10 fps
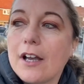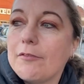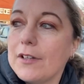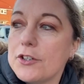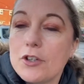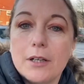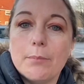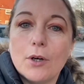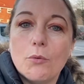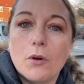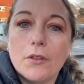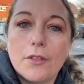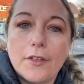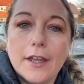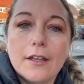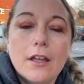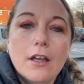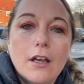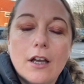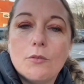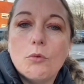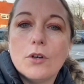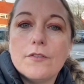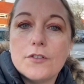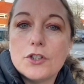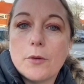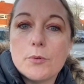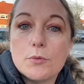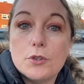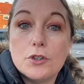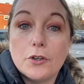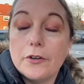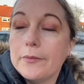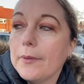I've literally bought one thing, and one of the shops was shut,